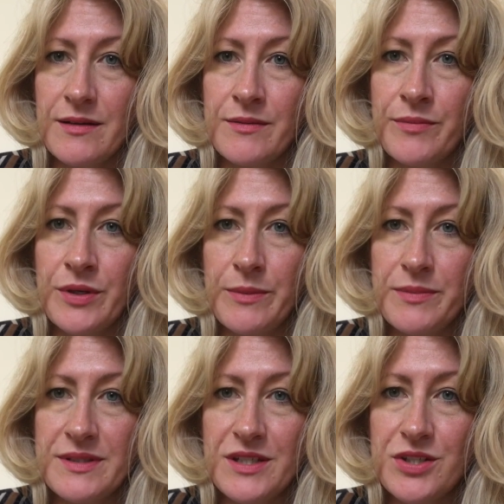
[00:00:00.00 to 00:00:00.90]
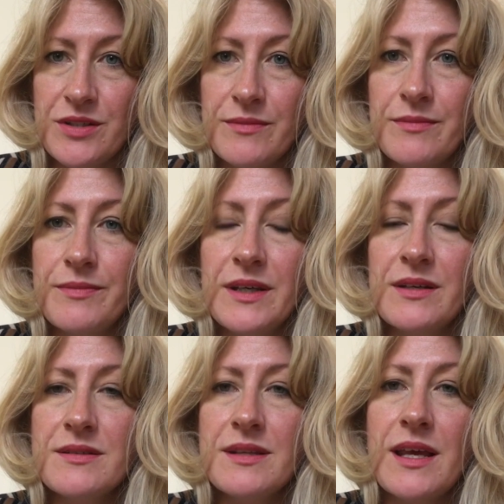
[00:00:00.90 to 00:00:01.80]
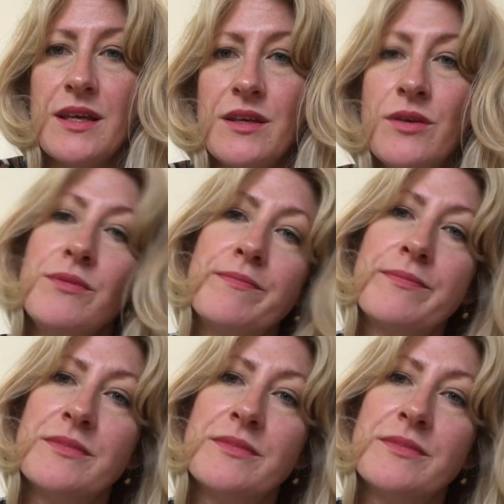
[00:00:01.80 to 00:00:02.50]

and put in position, because you